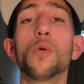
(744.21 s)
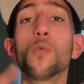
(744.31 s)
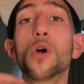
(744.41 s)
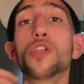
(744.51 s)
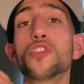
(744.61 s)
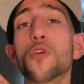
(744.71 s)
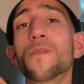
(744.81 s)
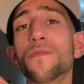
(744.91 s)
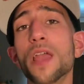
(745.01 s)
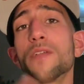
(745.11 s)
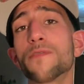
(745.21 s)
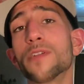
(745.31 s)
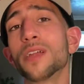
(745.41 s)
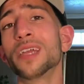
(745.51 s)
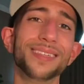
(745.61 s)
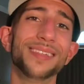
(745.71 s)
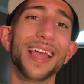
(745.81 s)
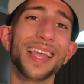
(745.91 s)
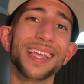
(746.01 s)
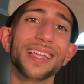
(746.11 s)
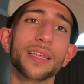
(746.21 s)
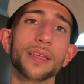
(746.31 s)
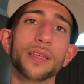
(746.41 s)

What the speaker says: what your favorite date